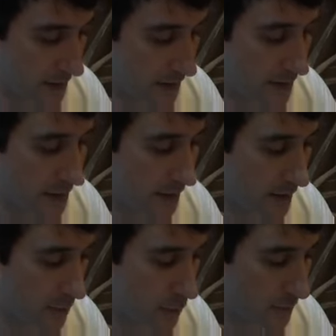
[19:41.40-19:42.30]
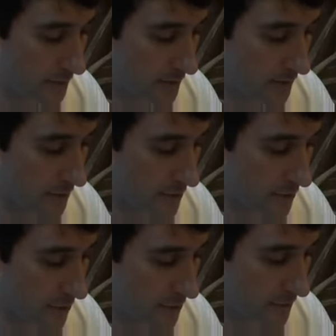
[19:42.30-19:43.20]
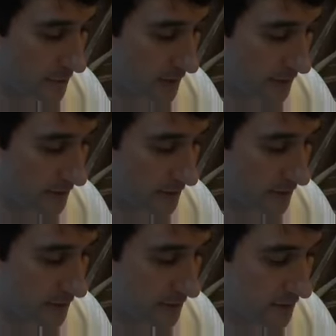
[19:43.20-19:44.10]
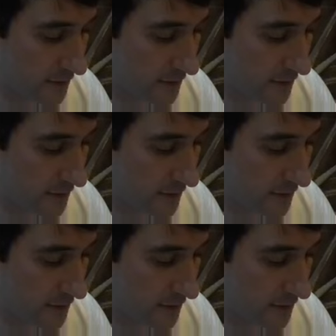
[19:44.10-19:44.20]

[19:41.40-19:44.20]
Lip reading: A king who sits on the throne of justice